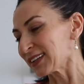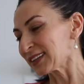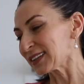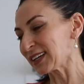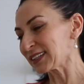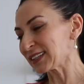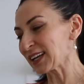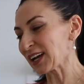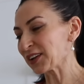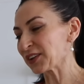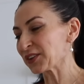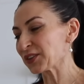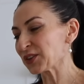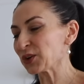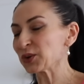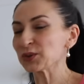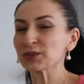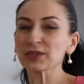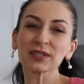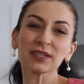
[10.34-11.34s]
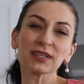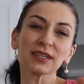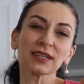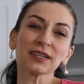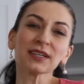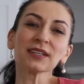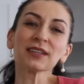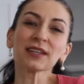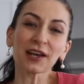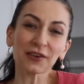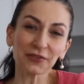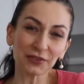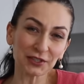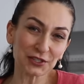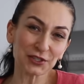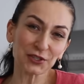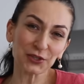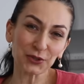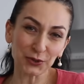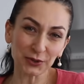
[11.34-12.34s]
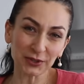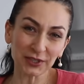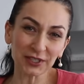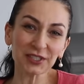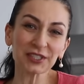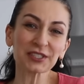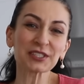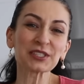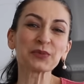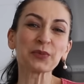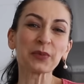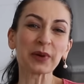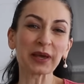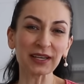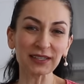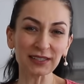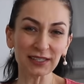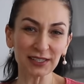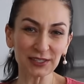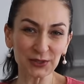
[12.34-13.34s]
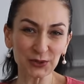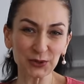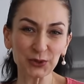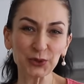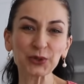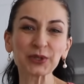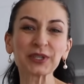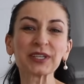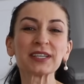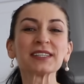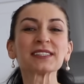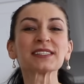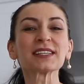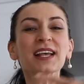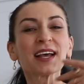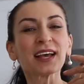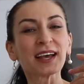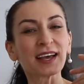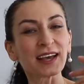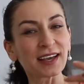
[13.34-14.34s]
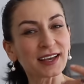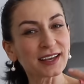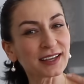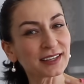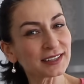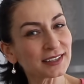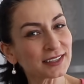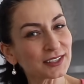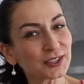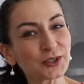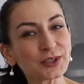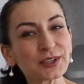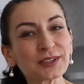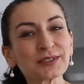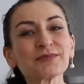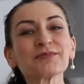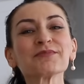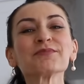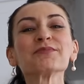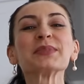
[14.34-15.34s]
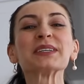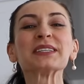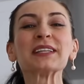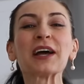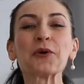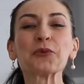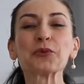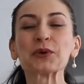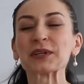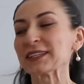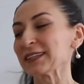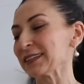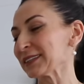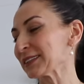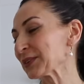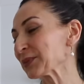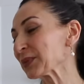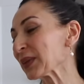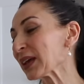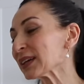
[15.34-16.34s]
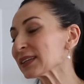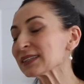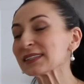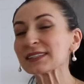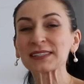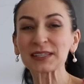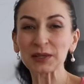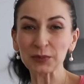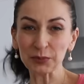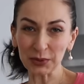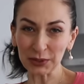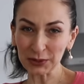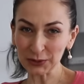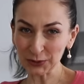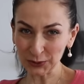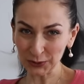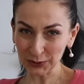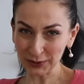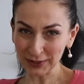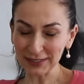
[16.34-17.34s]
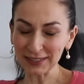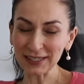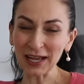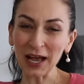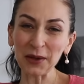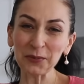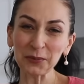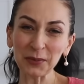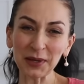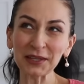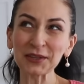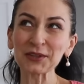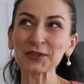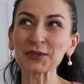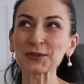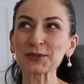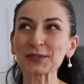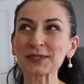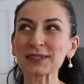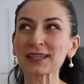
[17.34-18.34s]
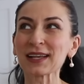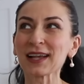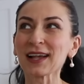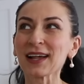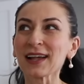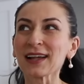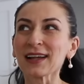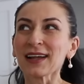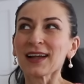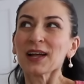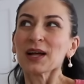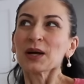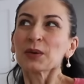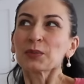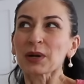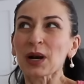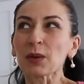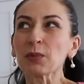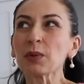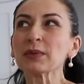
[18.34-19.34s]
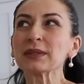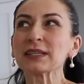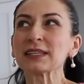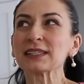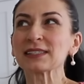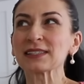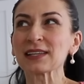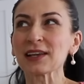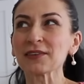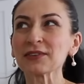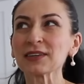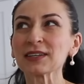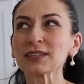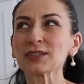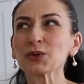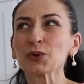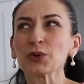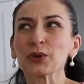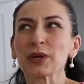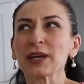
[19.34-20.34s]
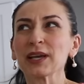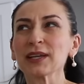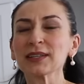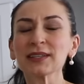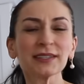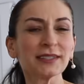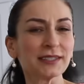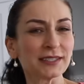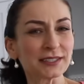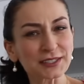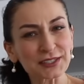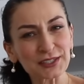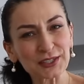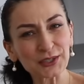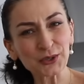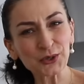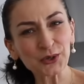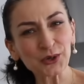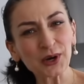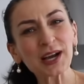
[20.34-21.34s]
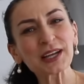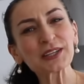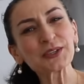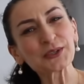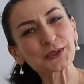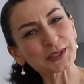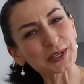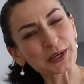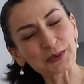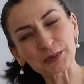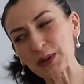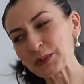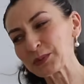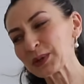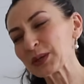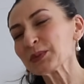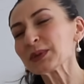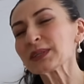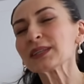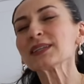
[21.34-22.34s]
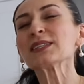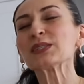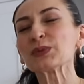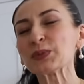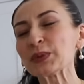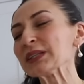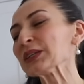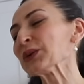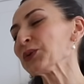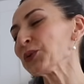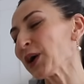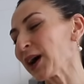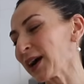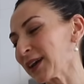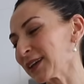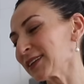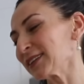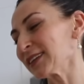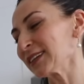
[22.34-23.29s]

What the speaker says: Then I thought, life is short, just make these cookies and be done with it. Simple cookies. I made those probably 7 or 8 years ago, I don't remember, but it's been a while.